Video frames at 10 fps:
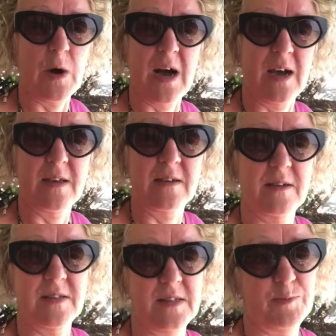why,
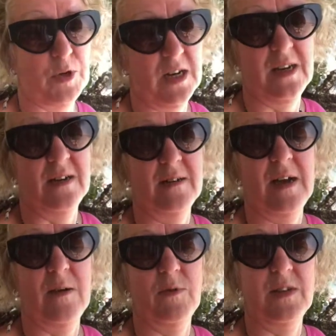because it's brilliant.
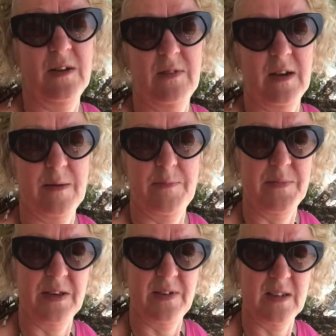I would definitely
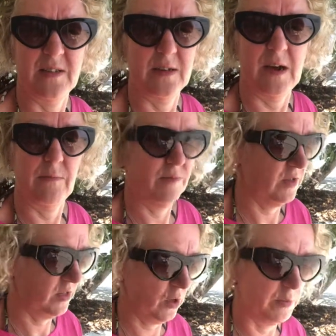give it to, I,
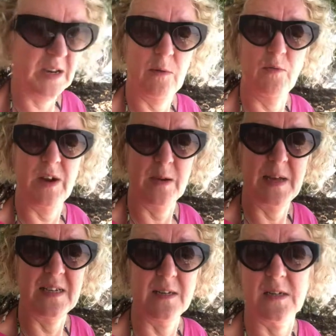there's nobody I wouldn't
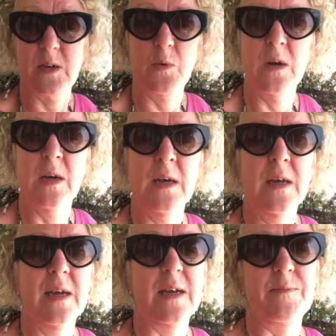recommend it to.
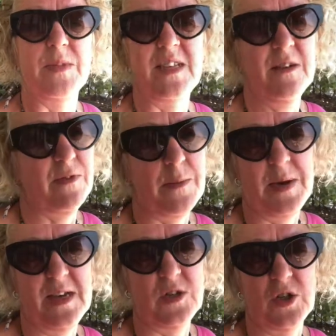Um, definite
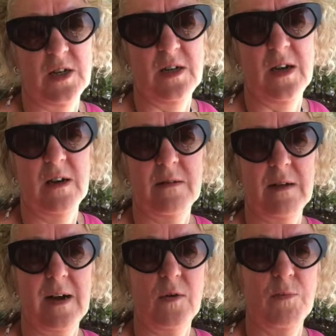page turner,
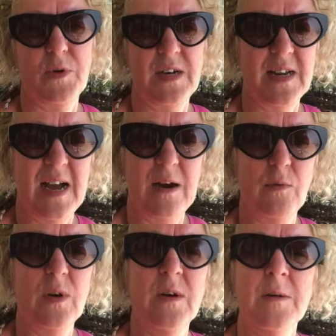I couldn't put it
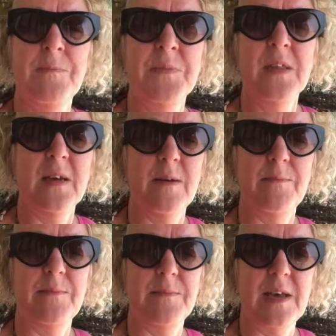down.
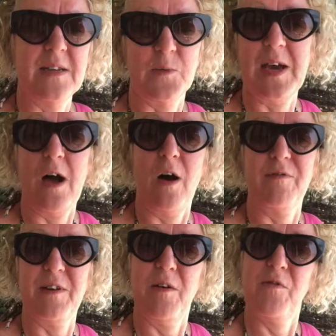Um, had to wait
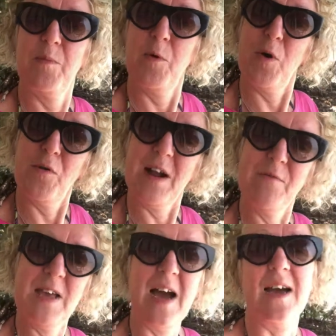half an hour for my walk
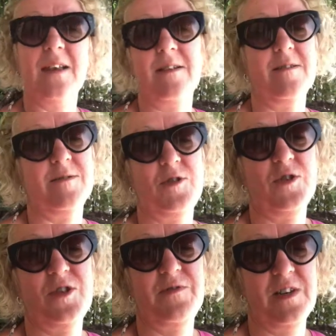around the island
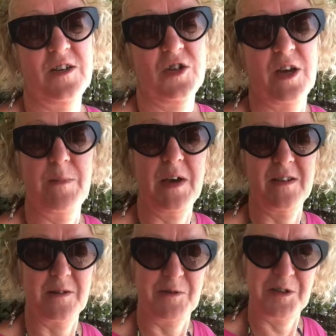just to finish it,
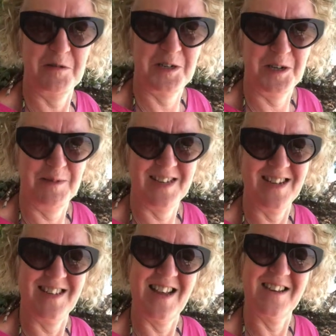because I was so determined to
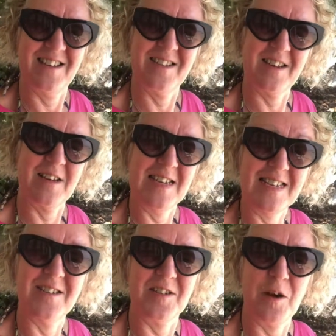get to the end, because I
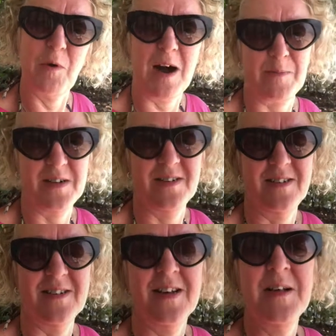needed to know what
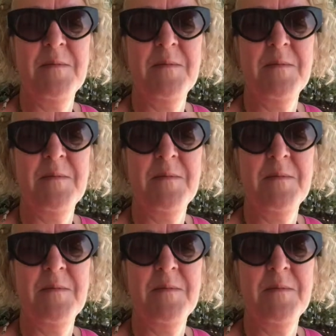happened.